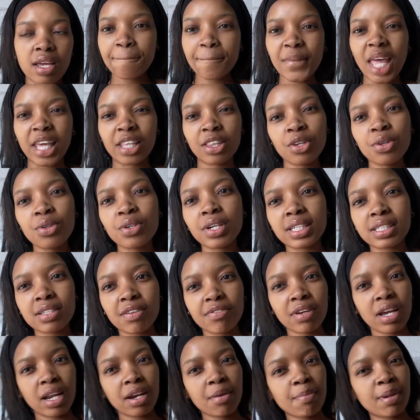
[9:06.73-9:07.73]
I think you guys
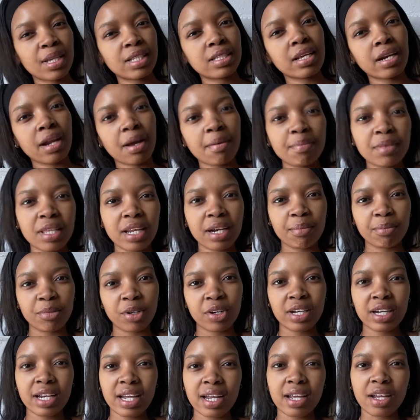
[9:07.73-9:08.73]
have kind of picked it up that I'm
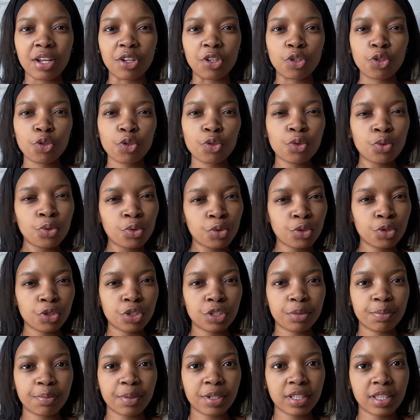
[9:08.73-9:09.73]
not like a
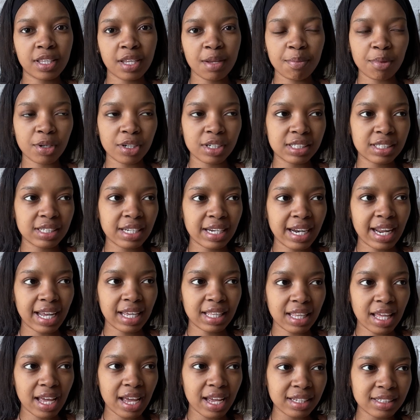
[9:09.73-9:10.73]
huge birthday person like
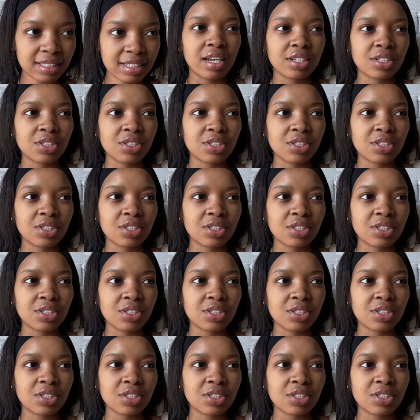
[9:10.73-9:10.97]
that.